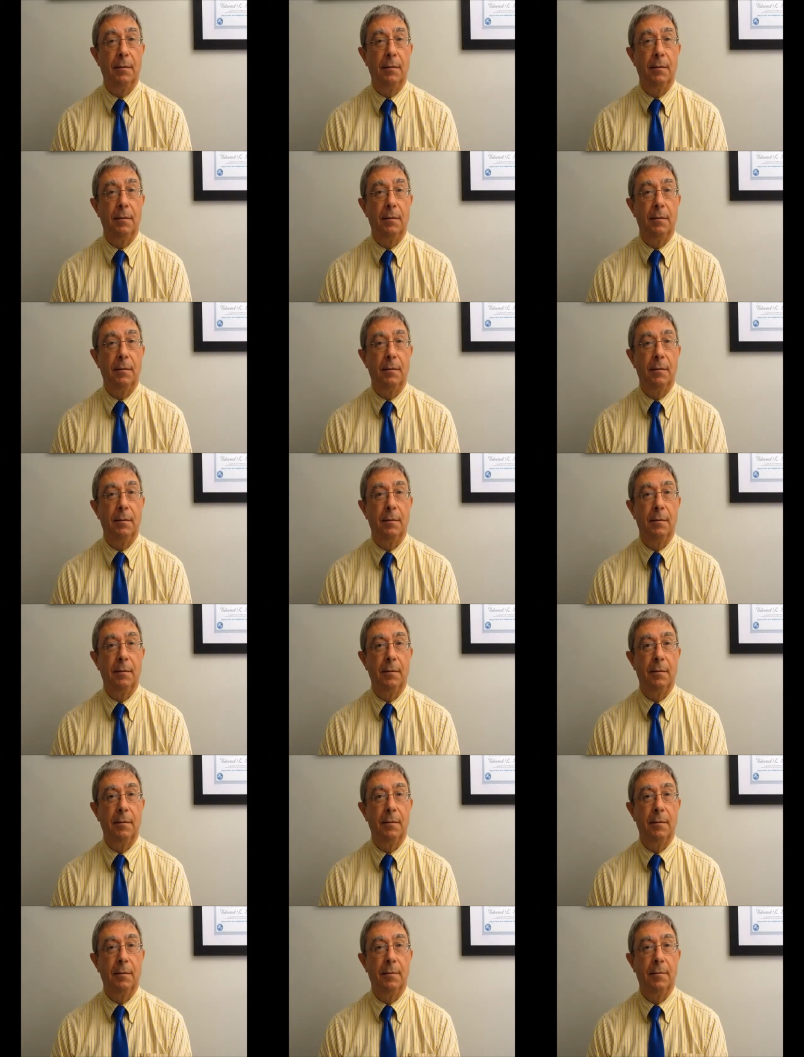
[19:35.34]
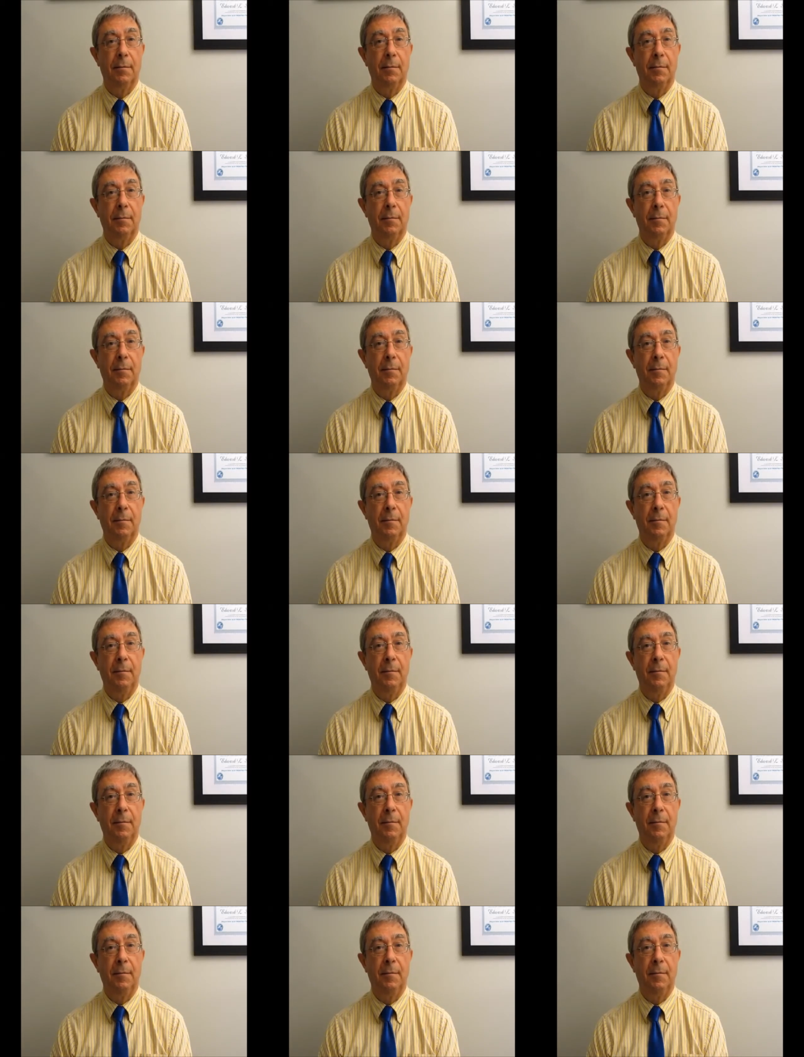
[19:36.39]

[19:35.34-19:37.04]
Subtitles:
[no speech]